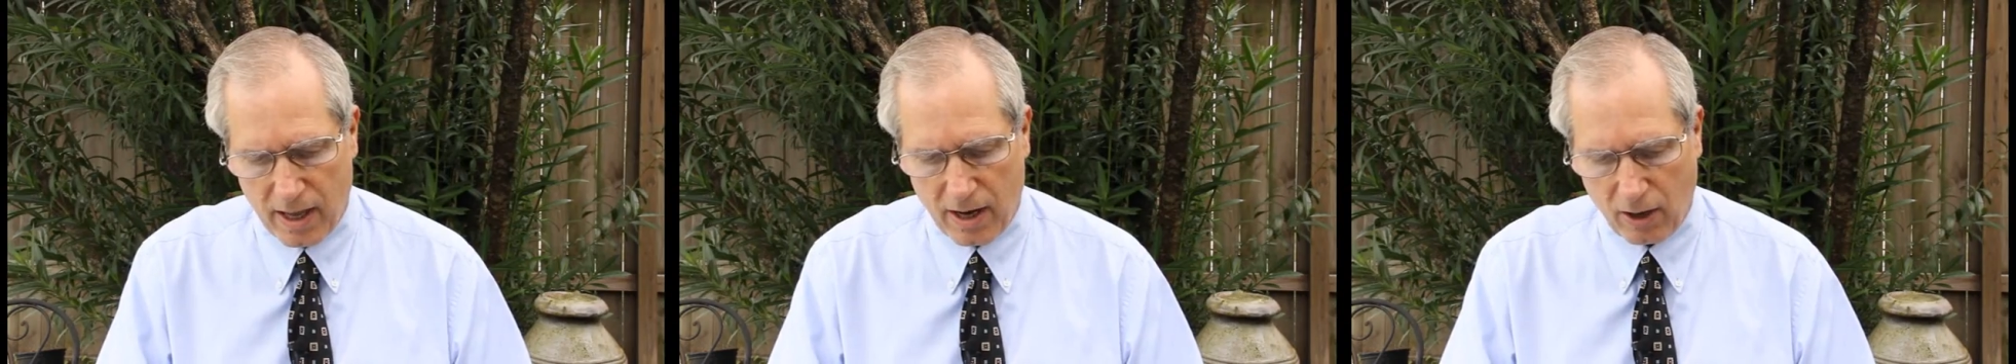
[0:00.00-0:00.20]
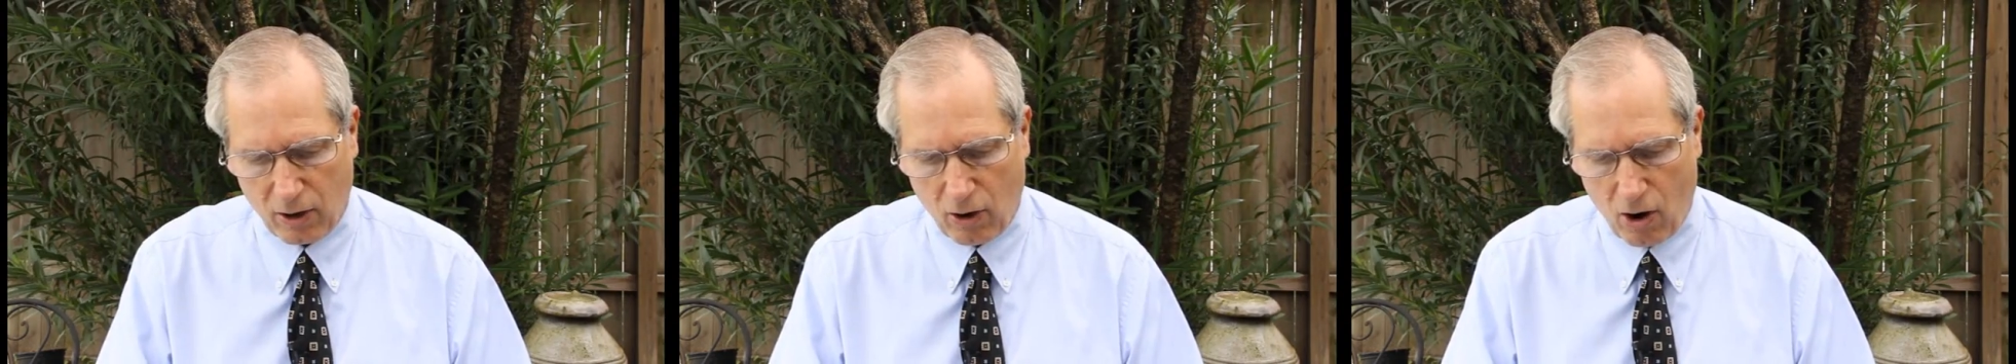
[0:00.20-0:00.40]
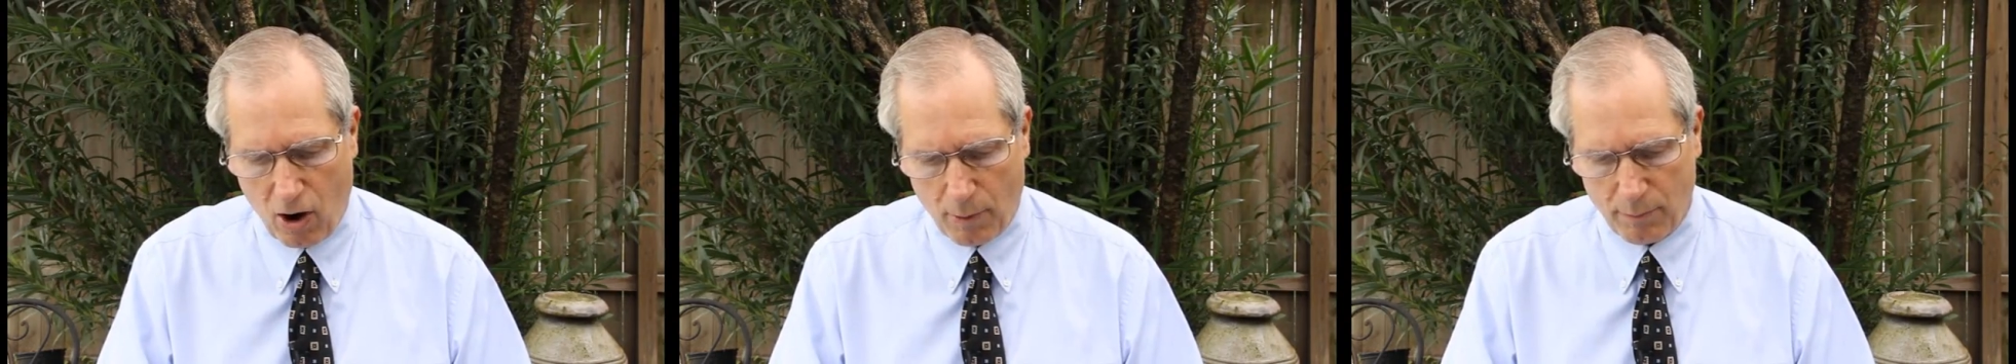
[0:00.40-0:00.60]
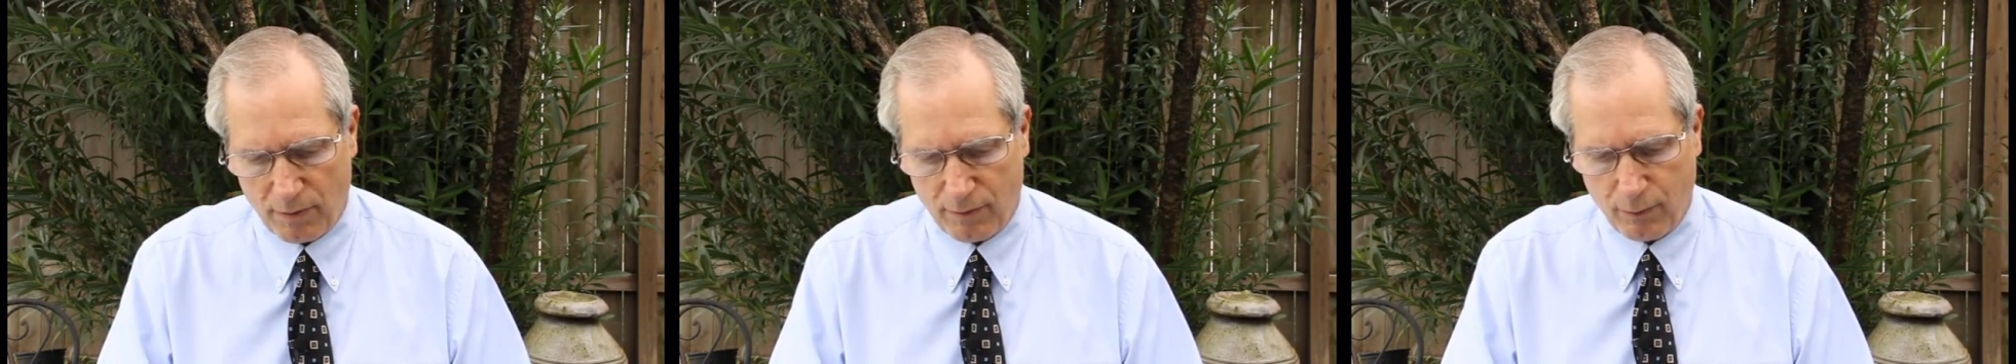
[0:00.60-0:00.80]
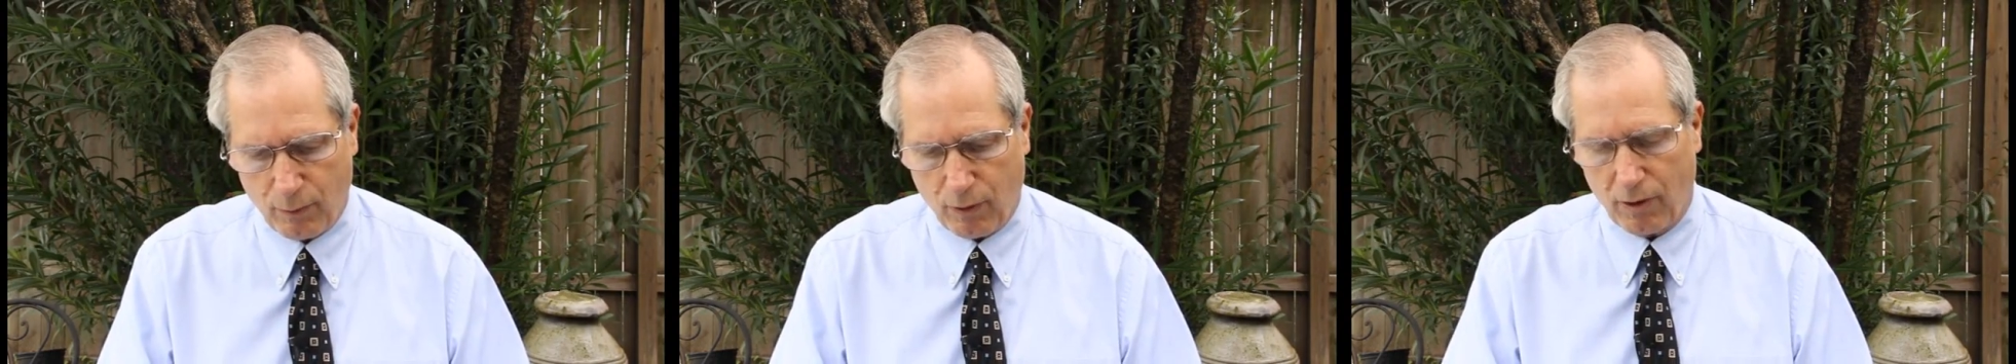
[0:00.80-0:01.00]
in a car
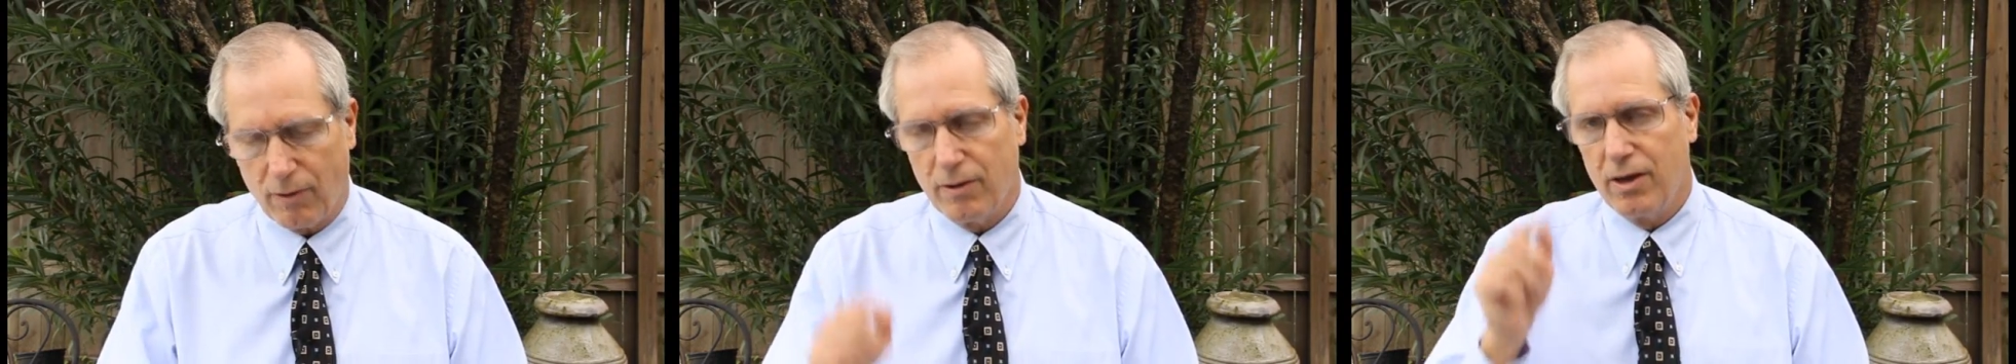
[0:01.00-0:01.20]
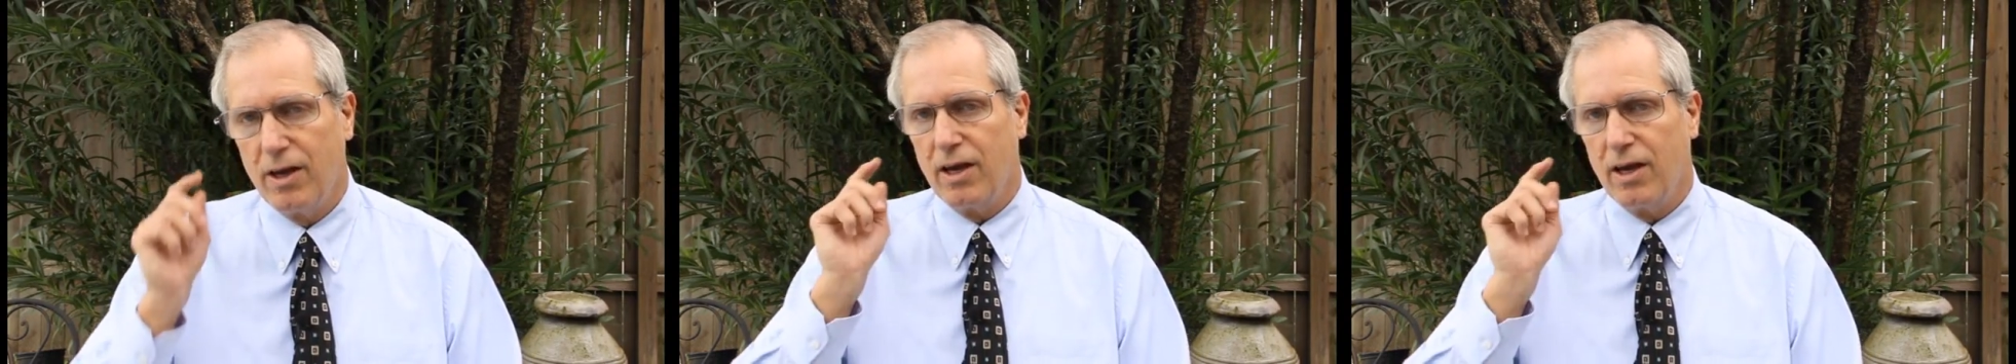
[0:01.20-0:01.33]
before.